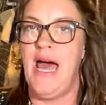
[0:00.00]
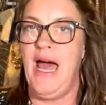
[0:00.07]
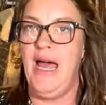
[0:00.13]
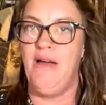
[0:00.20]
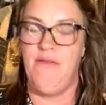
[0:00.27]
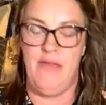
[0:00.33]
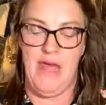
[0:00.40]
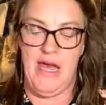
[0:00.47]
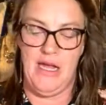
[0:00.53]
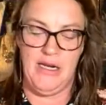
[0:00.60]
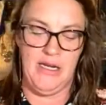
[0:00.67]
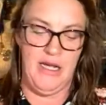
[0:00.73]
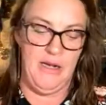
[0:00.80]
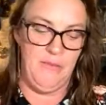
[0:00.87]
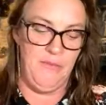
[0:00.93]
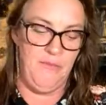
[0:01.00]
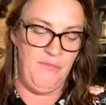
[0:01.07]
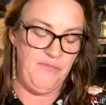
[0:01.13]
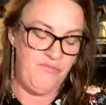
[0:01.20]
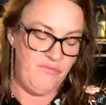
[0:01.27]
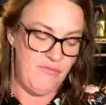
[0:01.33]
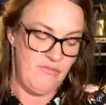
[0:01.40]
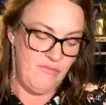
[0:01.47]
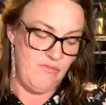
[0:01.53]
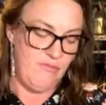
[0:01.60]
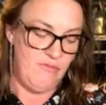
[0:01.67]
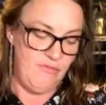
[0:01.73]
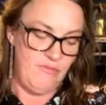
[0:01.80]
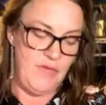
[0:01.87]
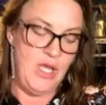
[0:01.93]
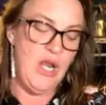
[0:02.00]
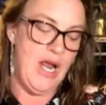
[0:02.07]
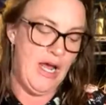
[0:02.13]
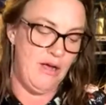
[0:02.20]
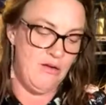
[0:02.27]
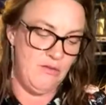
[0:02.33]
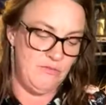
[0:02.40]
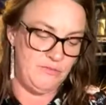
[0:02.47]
have that, you know